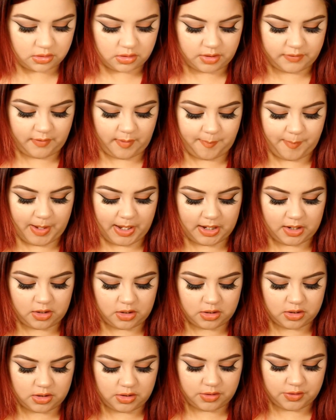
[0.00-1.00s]
If I pack on
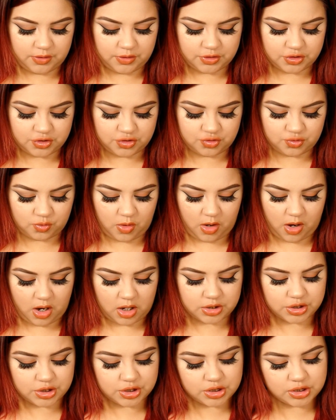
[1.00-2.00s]
another
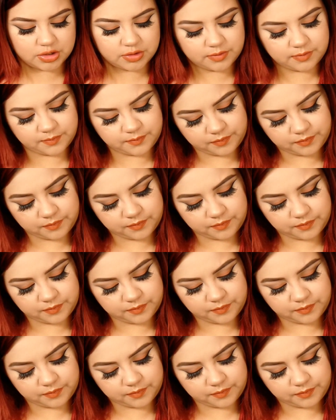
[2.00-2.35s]
swatch.